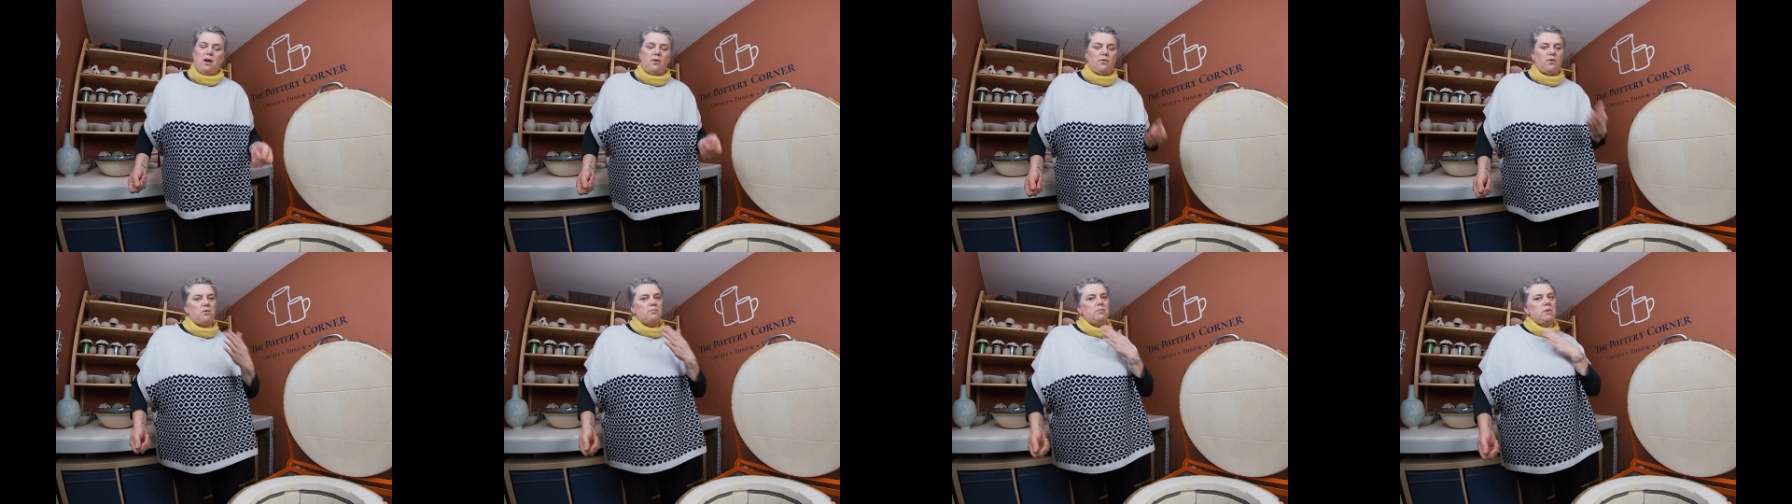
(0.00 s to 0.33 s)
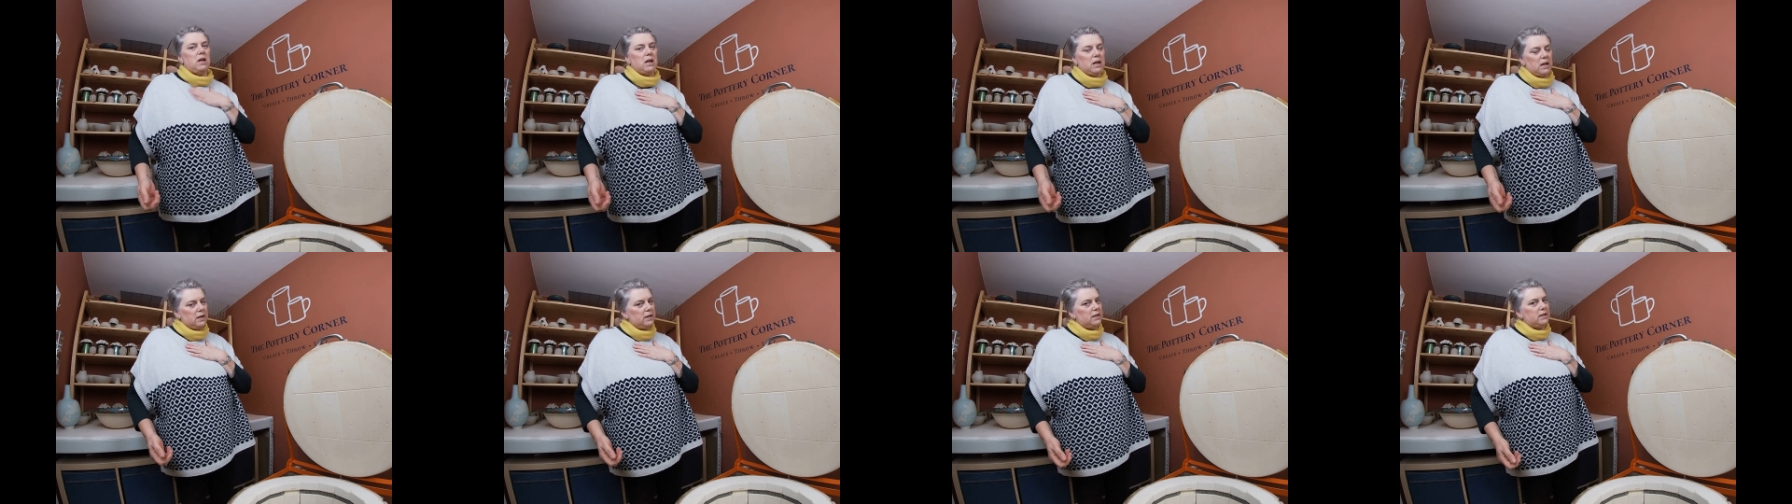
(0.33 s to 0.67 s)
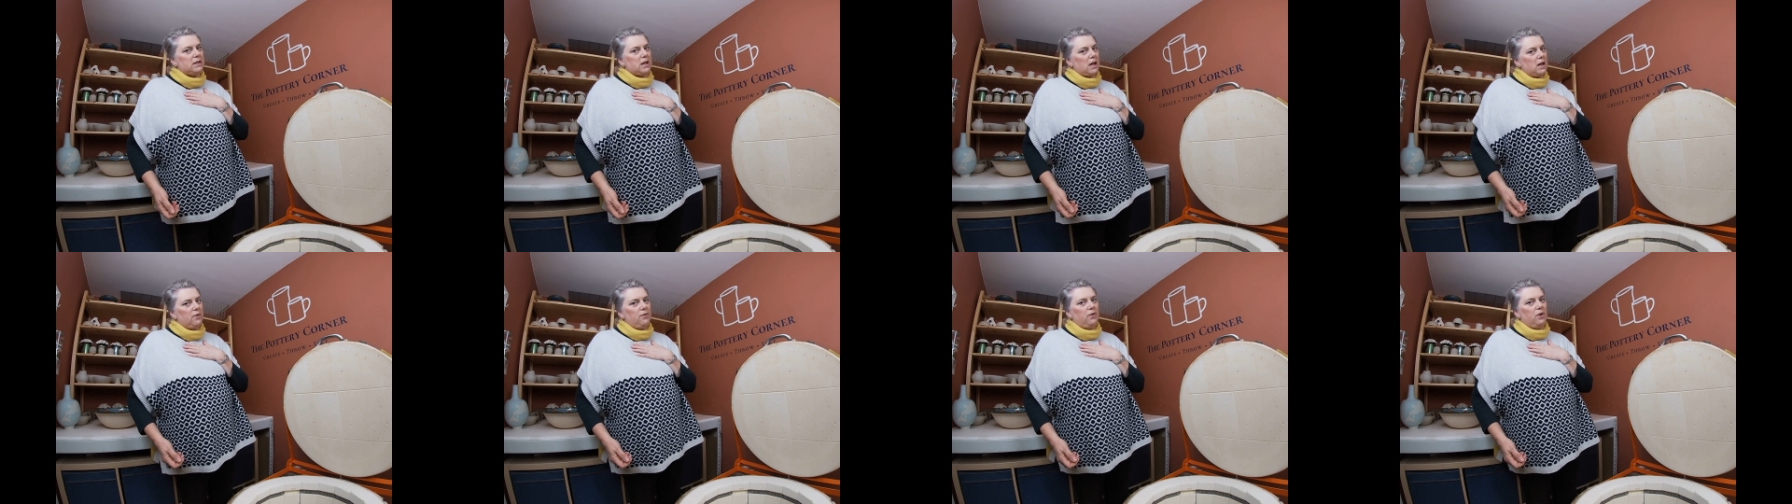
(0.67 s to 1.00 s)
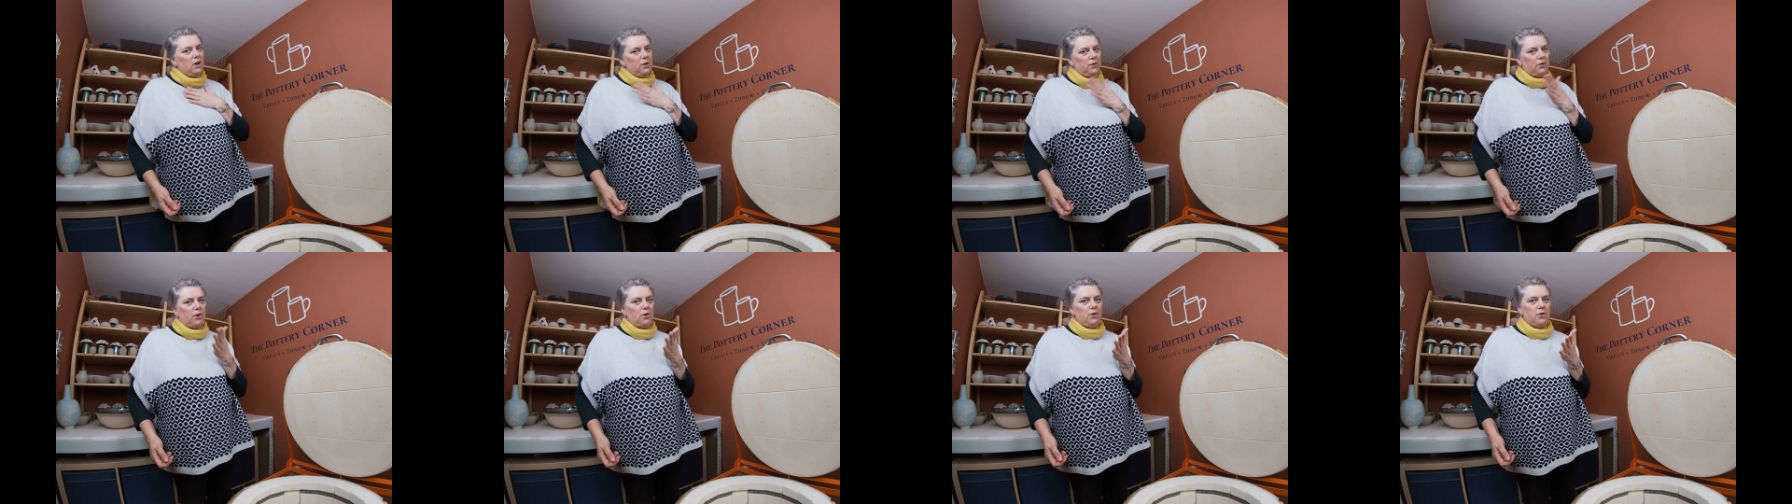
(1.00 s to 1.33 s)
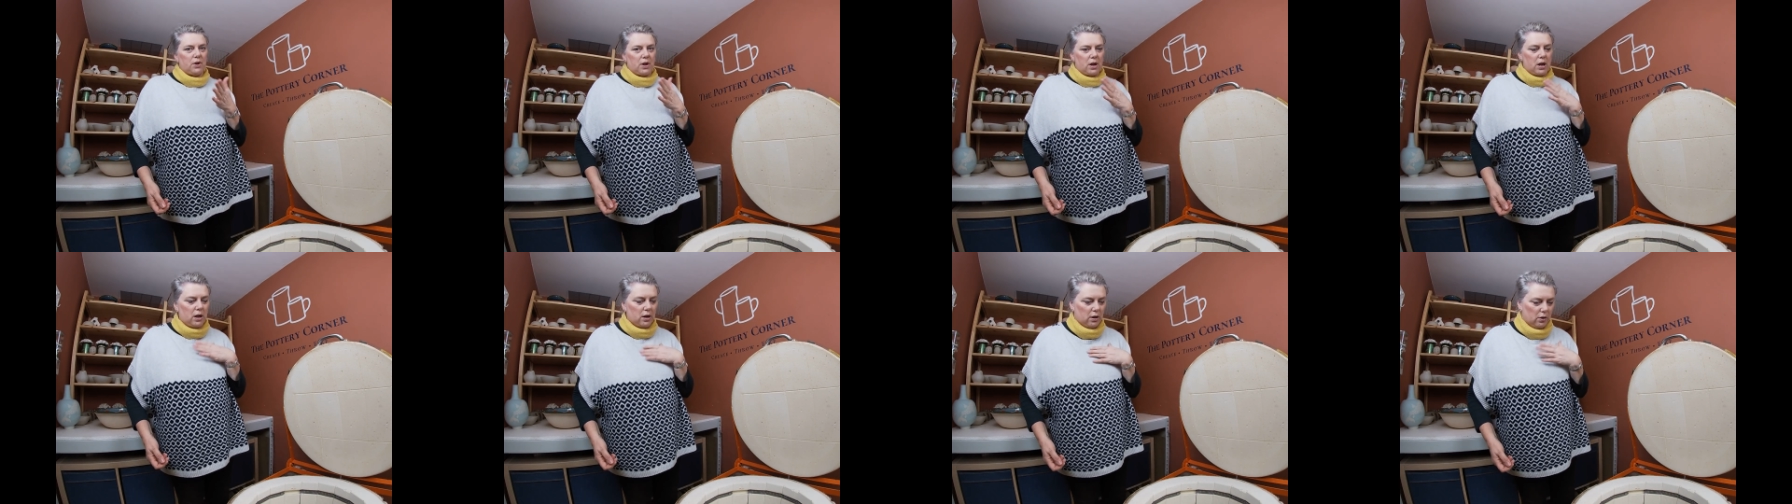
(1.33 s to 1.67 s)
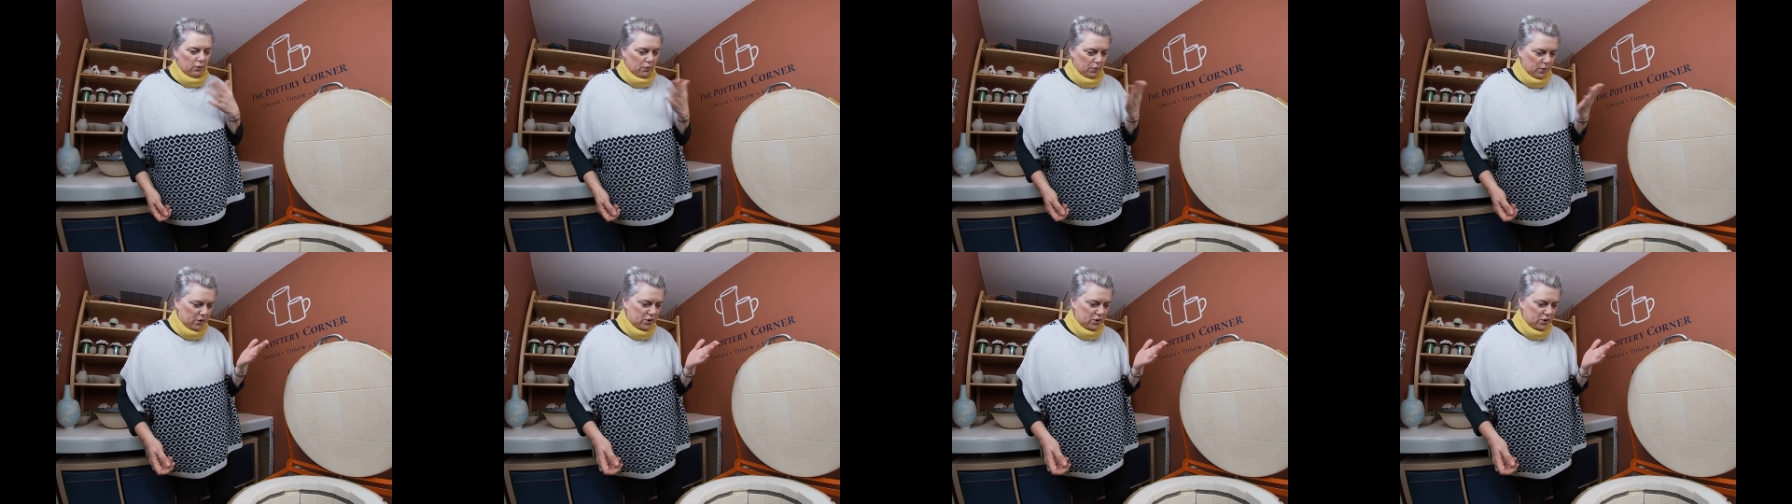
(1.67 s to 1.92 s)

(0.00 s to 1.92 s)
for me safely through the kiln,